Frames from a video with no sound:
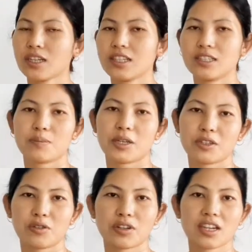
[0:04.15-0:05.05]
that is
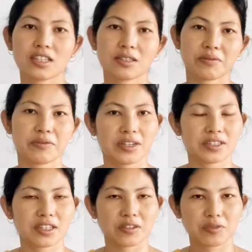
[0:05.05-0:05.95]
microorganism,
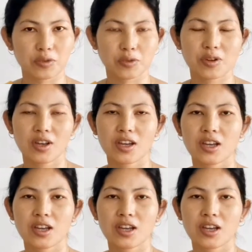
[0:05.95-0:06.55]
friends and foe.